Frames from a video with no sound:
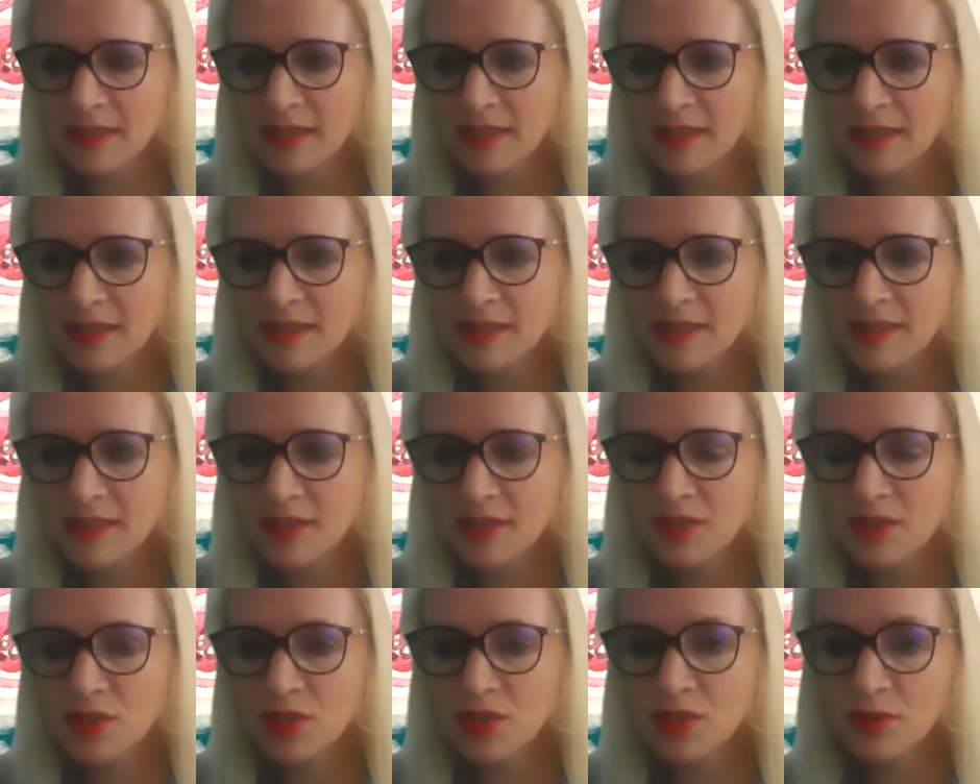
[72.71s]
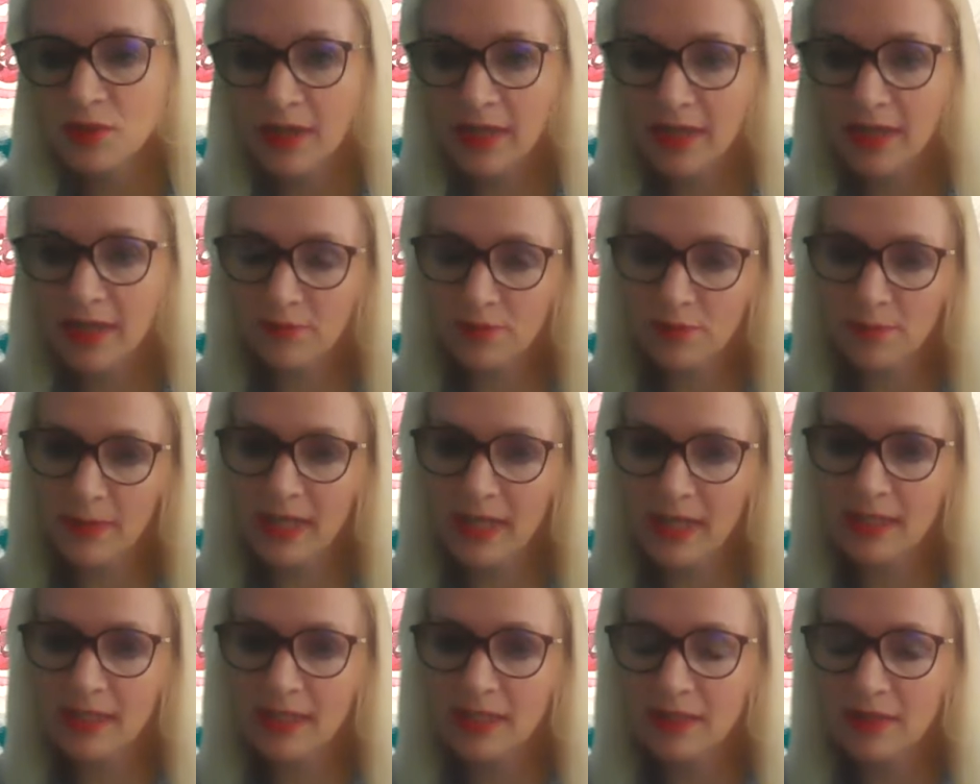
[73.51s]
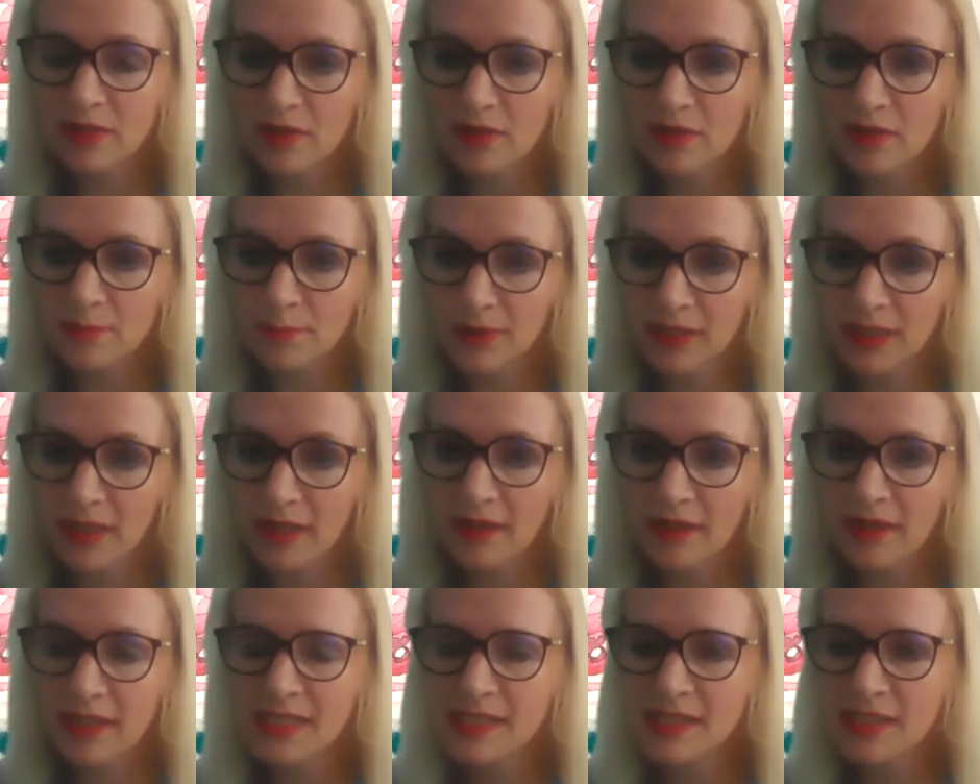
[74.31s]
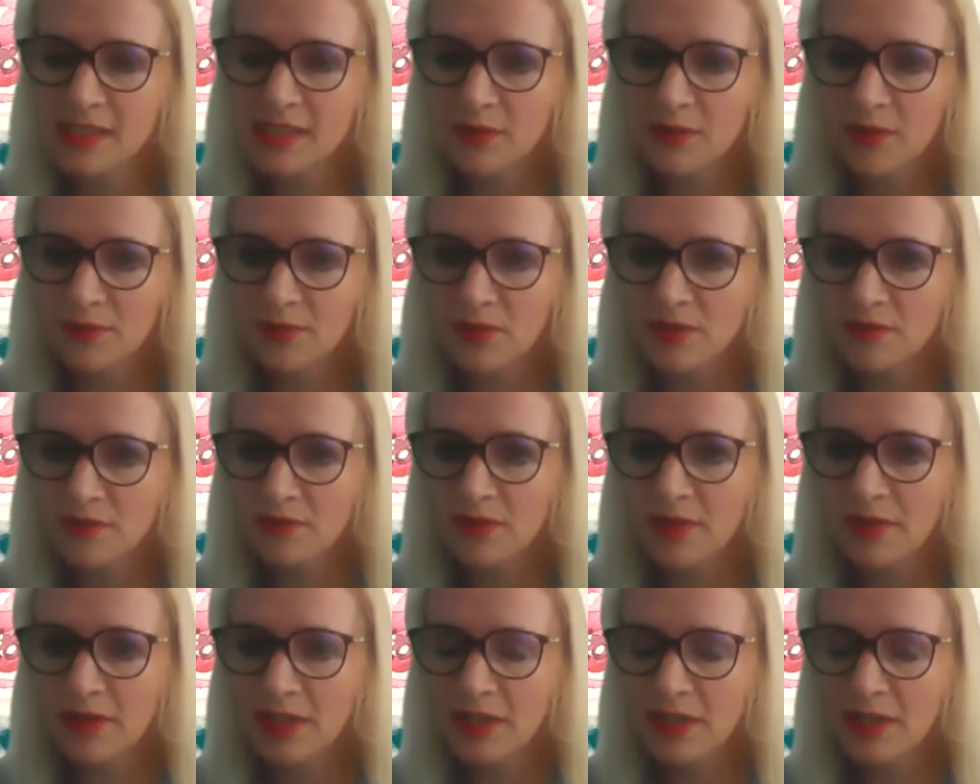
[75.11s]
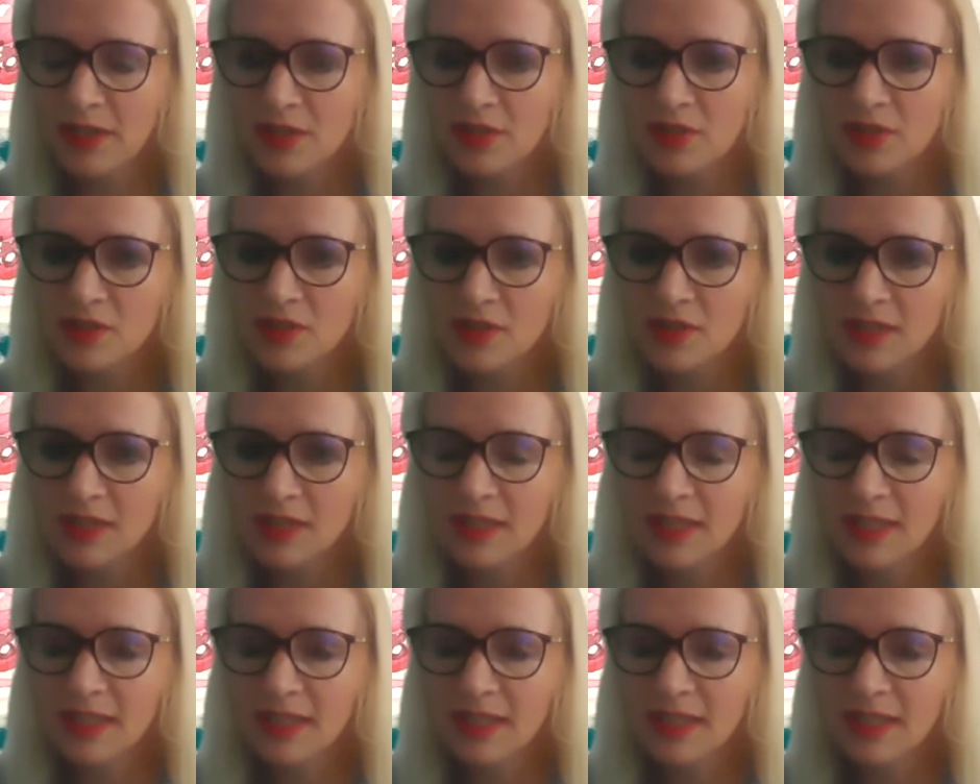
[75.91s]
And the two I have remaining look benign. So I've got a very good